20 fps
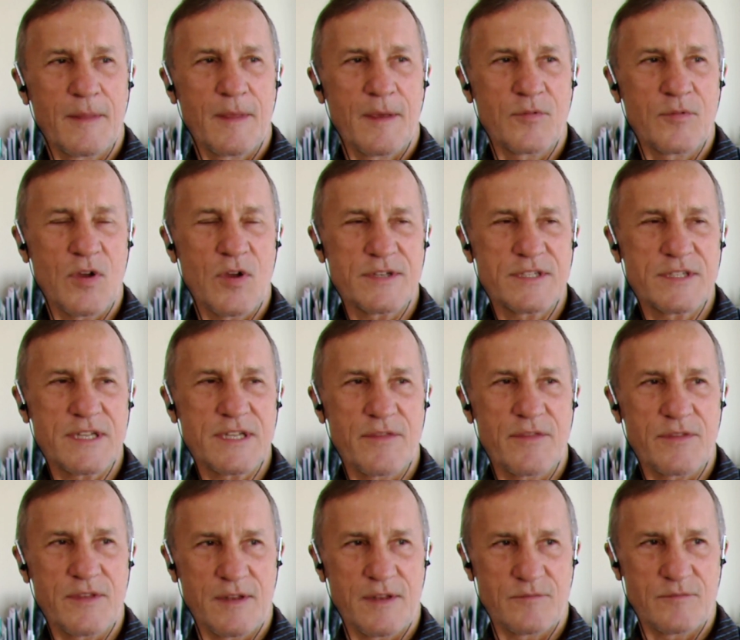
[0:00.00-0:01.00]

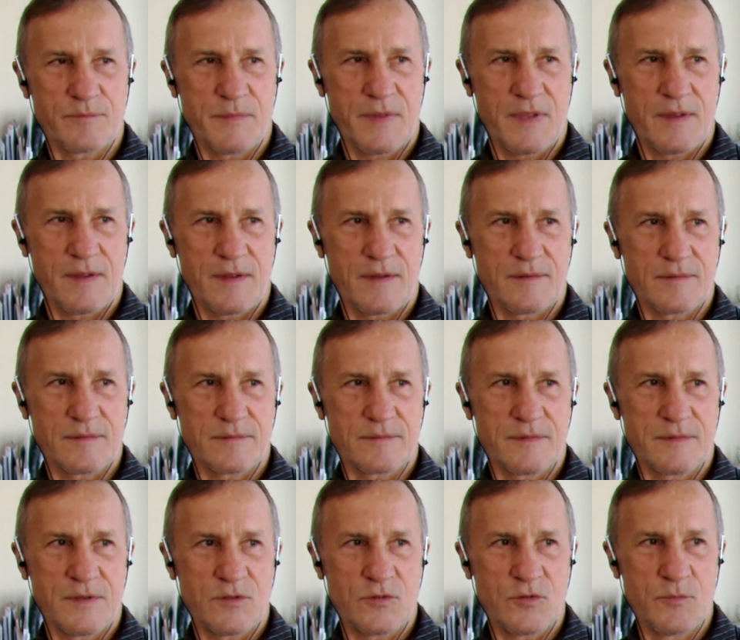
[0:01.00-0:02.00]
content that
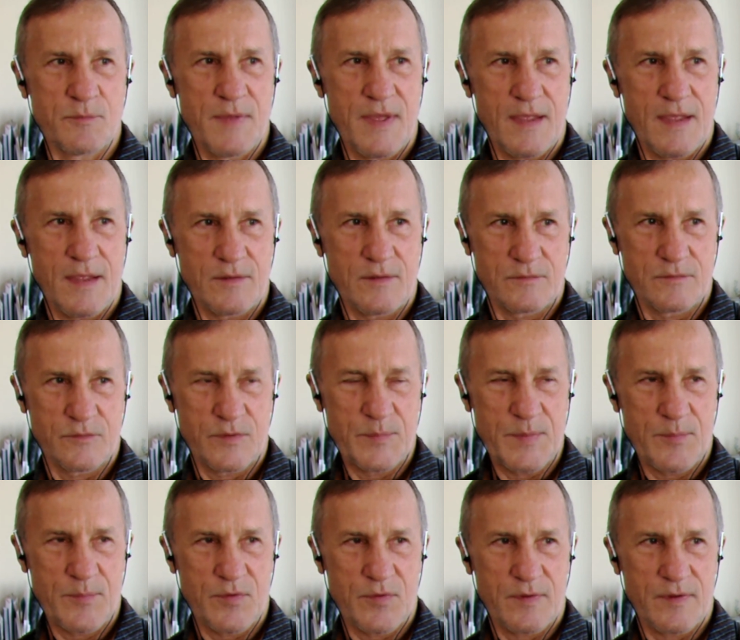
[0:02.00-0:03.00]
you may
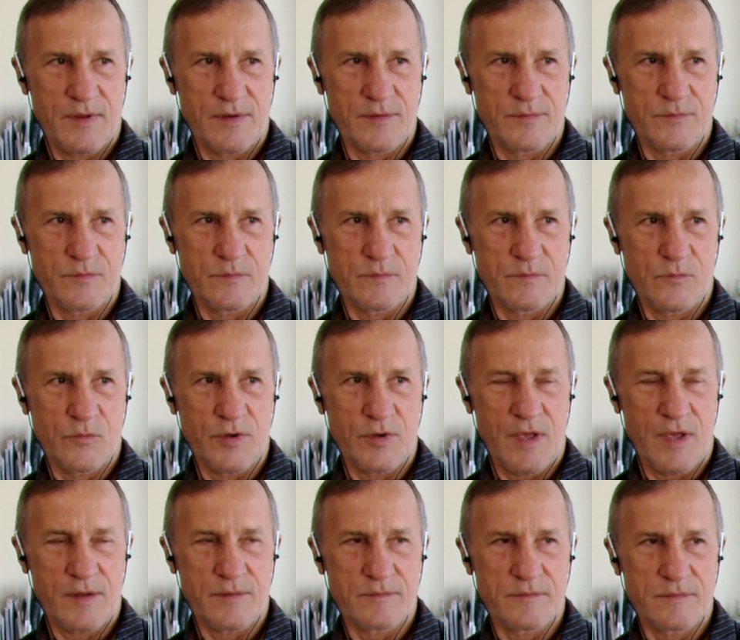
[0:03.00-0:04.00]
remember and were
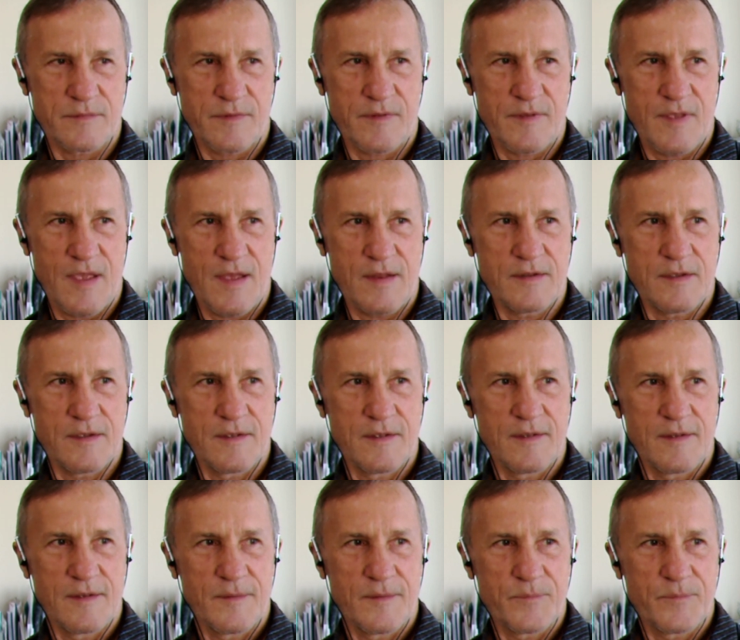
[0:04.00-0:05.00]
not said,
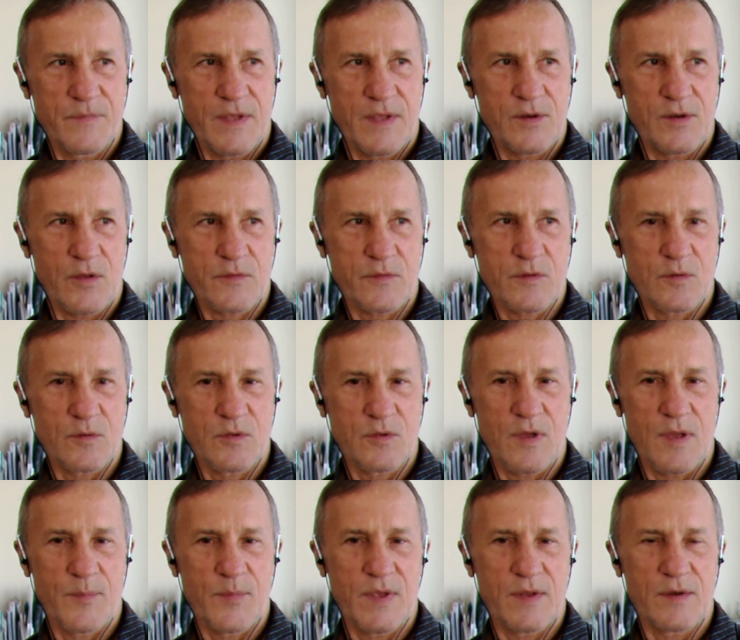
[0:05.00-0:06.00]
and also
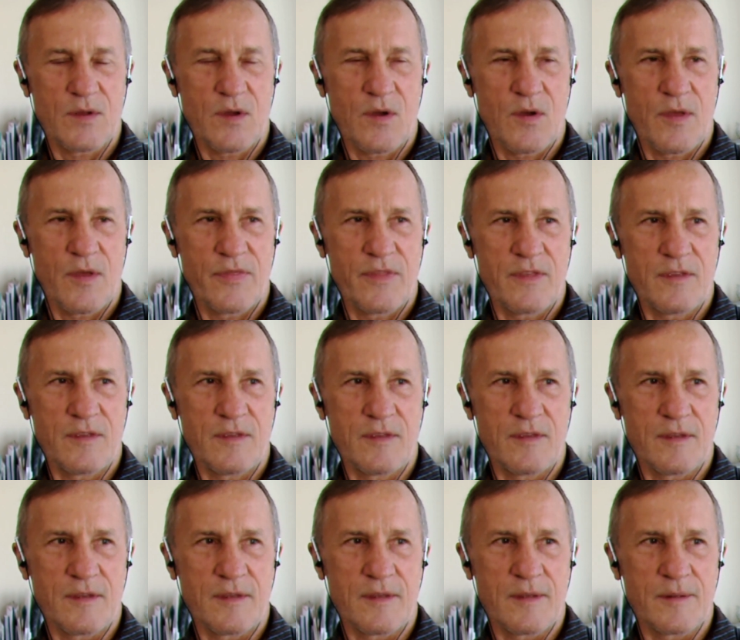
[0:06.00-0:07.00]
comment on
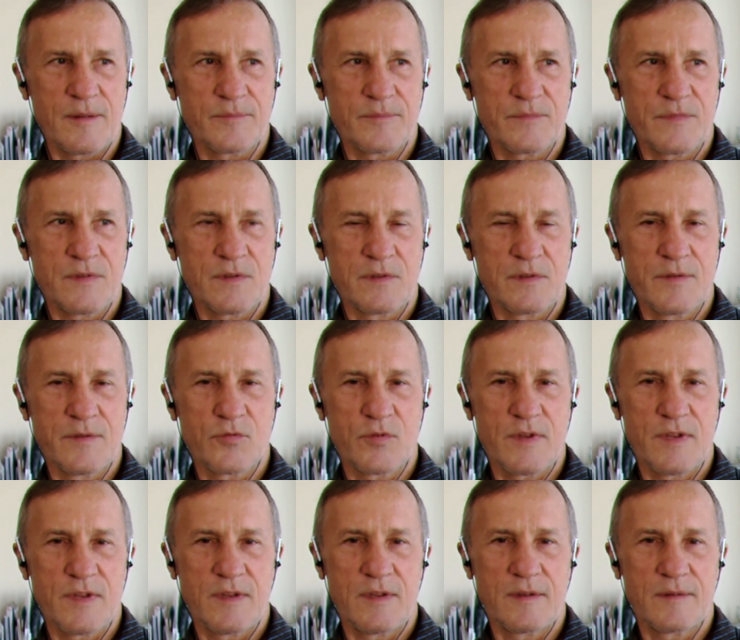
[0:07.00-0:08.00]
the
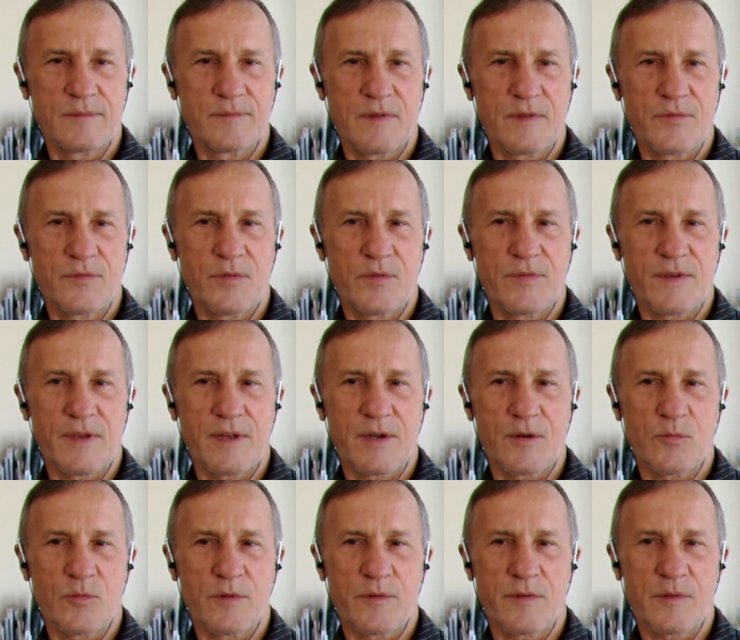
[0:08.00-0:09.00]
delivery if you thought
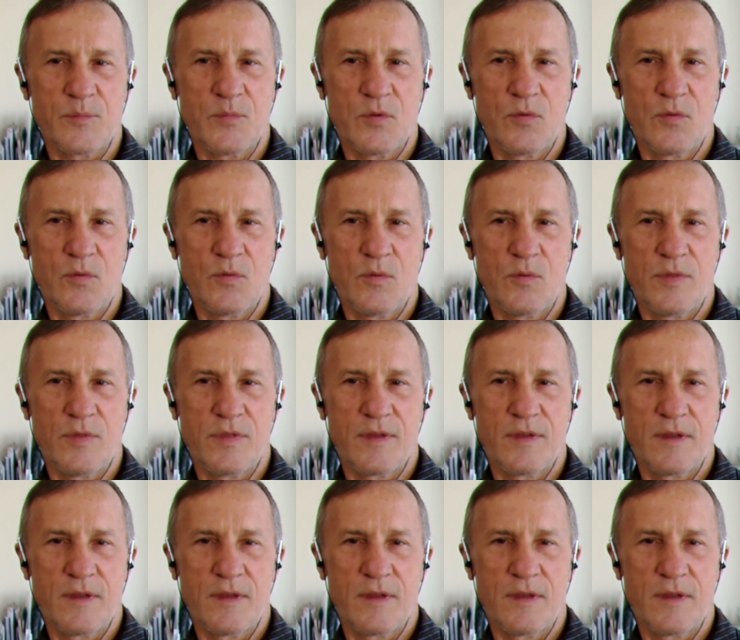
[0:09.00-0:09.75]
it was smooth,